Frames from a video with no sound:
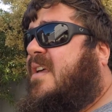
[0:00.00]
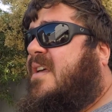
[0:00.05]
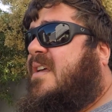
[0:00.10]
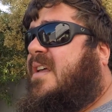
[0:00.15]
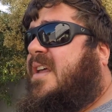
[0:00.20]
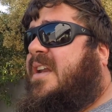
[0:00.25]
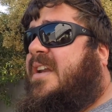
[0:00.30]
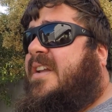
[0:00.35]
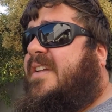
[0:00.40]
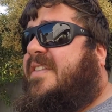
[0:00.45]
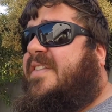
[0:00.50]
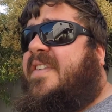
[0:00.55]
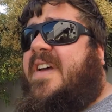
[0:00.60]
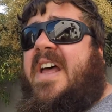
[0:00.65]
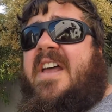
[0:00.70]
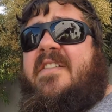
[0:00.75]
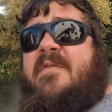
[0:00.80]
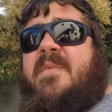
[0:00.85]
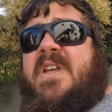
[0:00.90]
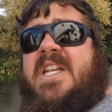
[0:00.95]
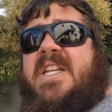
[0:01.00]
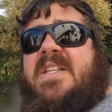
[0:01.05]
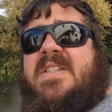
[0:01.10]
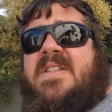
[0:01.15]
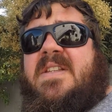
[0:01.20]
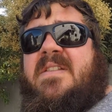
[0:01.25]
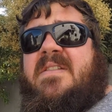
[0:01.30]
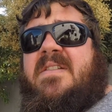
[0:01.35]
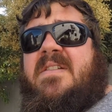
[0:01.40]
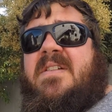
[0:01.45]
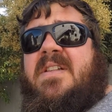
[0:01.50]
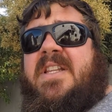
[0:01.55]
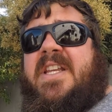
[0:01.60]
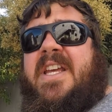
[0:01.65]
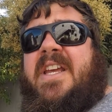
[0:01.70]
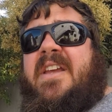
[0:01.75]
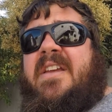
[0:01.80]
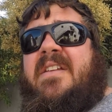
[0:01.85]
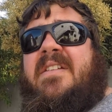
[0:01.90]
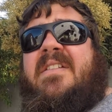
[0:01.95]
I don't know, 5 minutes until
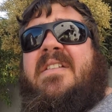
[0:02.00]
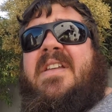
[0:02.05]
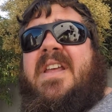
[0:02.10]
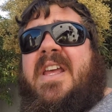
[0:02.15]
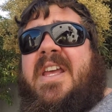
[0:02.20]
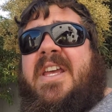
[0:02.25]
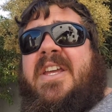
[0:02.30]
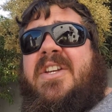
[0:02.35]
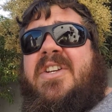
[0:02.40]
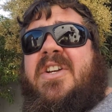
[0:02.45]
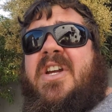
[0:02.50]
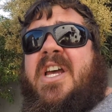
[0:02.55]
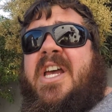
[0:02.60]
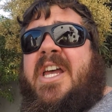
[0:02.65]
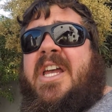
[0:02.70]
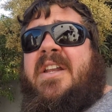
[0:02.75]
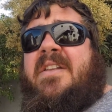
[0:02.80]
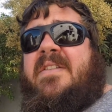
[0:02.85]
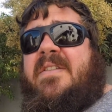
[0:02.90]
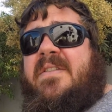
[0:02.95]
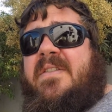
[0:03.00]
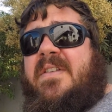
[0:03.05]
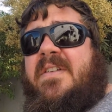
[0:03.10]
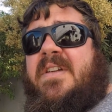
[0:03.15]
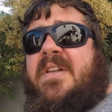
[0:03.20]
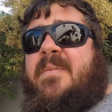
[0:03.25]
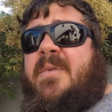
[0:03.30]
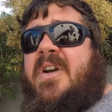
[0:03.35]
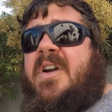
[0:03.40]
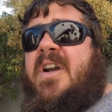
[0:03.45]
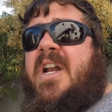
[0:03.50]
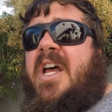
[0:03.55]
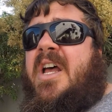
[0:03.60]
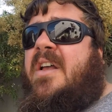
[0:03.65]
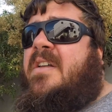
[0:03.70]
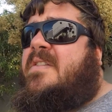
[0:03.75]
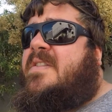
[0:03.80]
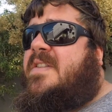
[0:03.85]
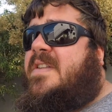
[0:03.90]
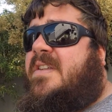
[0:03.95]
they air dried. Turn them
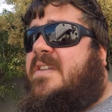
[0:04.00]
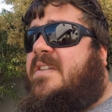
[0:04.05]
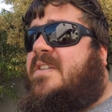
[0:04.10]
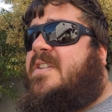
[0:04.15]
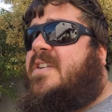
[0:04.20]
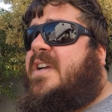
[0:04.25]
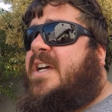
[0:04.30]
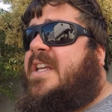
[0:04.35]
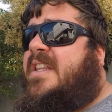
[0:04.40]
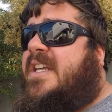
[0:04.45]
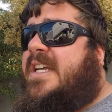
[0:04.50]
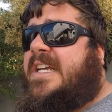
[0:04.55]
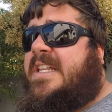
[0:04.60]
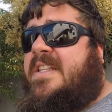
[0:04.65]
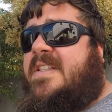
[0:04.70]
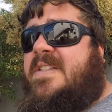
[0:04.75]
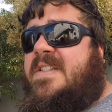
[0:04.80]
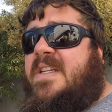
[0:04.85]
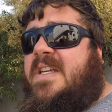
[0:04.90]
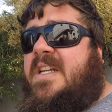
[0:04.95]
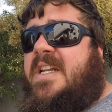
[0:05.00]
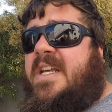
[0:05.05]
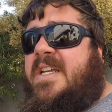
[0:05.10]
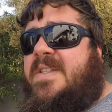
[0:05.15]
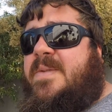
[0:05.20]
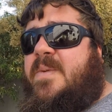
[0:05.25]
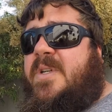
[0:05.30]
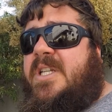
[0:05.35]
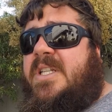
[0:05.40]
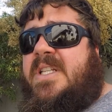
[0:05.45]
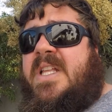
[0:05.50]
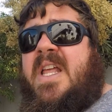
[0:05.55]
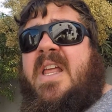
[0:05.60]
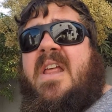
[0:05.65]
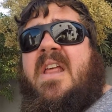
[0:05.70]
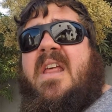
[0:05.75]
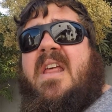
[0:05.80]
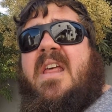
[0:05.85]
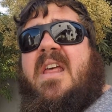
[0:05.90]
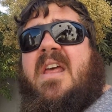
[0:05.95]
around so you dry the other side as well,
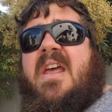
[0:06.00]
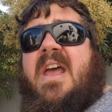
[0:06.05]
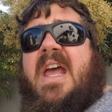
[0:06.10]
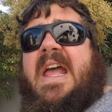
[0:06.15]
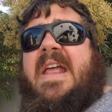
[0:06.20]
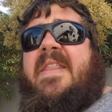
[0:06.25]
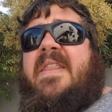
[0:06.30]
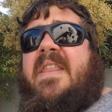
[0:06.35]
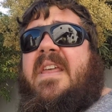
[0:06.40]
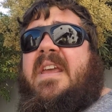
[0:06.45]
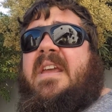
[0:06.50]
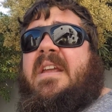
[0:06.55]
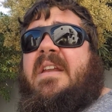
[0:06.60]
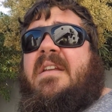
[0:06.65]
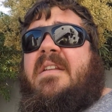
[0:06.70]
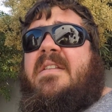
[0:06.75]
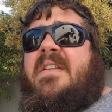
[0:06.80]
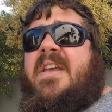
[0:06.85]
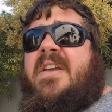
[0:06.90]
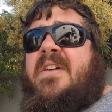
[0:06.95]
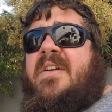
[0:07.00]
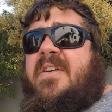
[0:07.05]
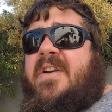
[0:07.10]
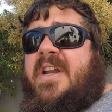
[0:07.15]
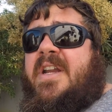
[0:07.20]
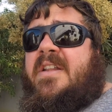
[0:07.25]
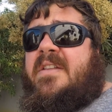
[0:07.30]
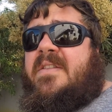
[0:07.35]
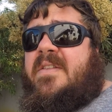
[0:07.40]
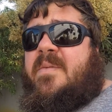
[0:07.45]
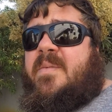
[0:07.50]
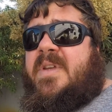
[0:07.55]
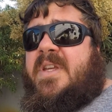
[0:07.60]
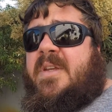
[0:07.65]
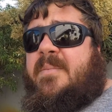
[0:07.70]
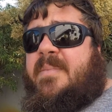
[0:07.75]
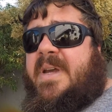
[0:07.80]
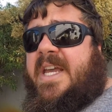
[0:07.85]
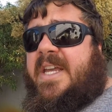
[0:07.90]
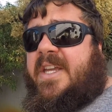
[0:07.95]
and then they are ready to be
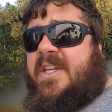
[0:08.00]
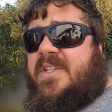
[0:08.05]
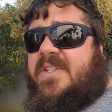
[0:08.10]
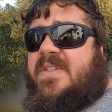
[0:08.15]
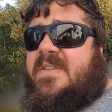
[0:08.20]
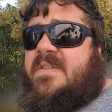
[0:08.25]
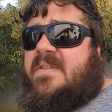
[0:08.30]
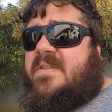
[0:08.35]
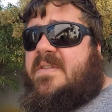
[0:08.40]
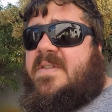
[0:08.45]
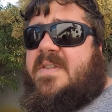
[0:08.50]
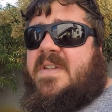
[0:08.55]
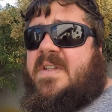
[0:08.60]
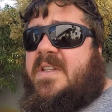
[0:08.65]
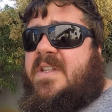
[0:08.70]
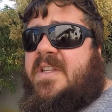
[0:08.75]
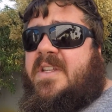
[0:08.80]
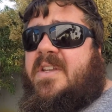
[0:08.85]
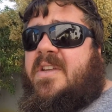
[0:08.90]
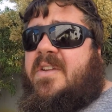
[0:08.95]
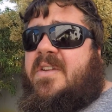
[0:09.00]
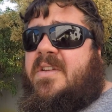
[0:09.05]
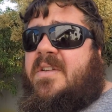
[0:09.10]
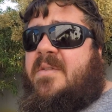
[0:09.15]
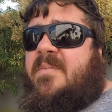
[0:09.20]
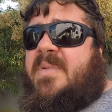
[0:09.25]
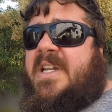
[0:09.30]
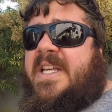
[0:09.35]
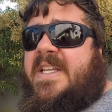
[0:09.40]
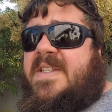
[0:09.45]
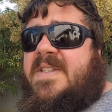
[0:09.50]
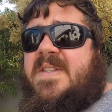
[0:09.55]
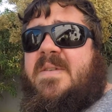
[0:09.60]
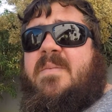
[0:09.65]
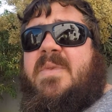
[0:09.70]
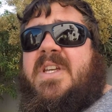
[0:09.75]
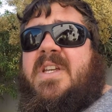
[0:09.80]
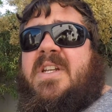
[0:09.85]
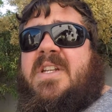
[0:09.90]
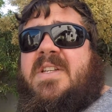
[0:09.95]
packaged. So then you can place
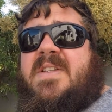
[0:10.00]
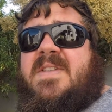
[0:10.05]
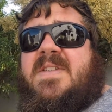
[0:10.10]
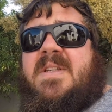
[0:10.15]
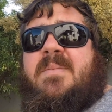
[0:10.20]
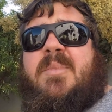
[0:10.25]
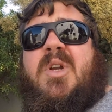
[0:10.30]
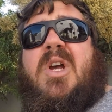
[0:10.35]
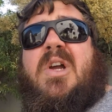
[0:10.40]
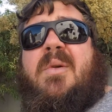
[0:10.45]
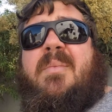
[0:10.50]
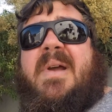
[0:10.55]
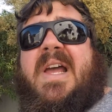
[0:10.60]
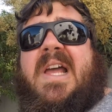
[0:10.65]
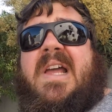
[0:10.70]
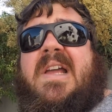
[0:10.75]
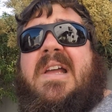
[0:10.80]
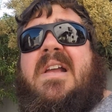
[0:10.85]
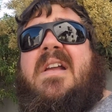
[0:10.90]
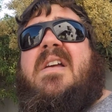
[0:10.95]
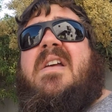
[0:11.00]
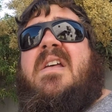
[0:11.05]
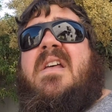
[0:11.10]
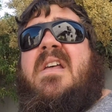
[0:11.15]
them in a Ziploc bag.